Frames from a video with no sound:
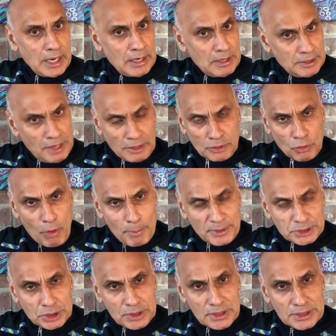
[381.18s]
another
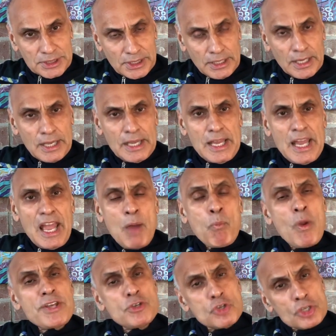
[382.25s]
opportunity. And
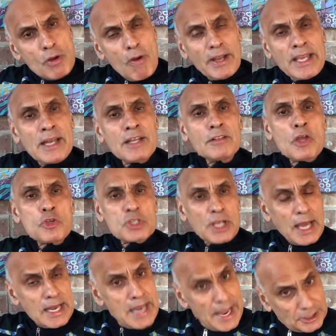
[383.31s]
when you start getting those
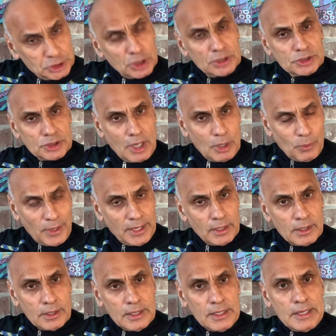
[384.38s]
connections going,
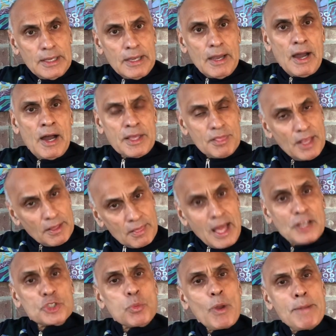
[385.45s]
I think
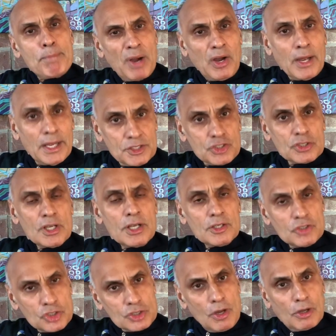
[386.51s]
that's when bias
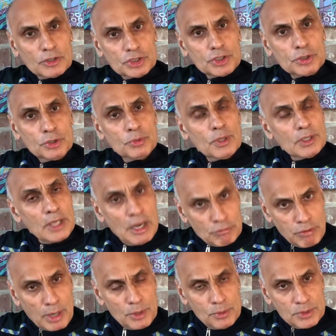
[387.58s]
starts to
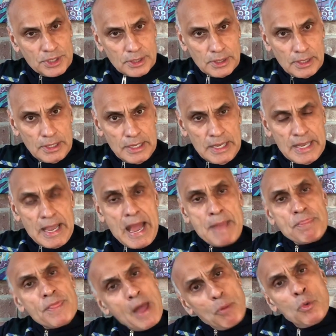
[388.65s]
erode.
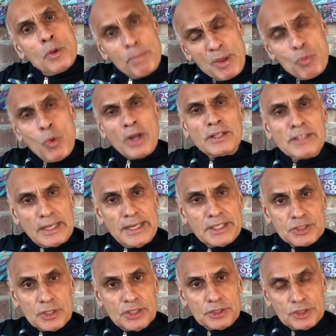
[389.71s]
And that would be one of the
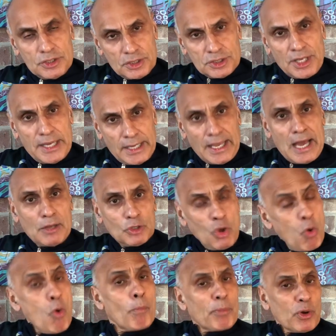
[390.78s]
lessons to take out.
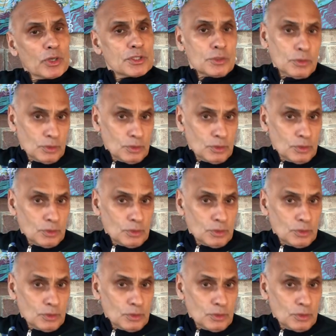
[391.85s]
Corporate